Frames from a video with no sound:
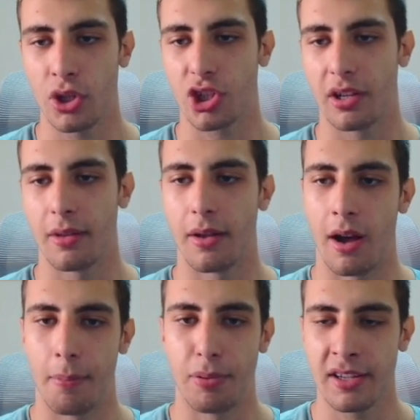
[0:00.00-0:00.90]
which
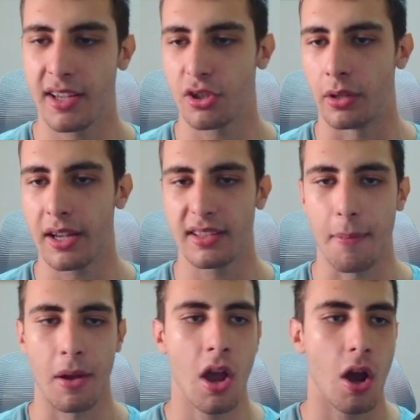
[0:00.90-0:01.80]
brings us to the next
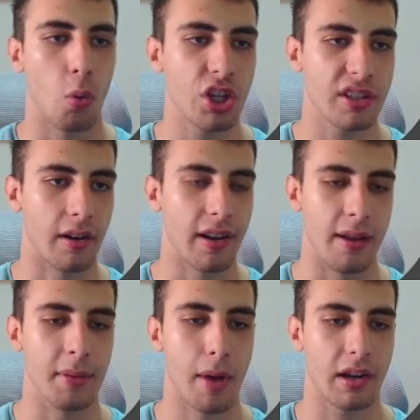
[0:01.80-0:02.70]
step, which is their
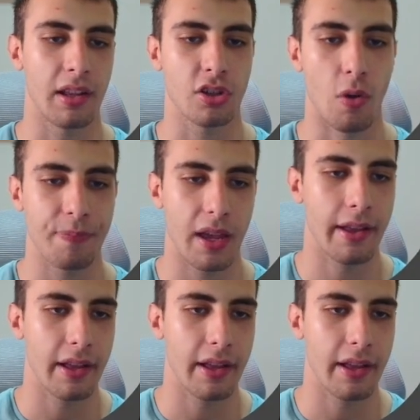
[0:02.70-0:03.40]
email marketing. So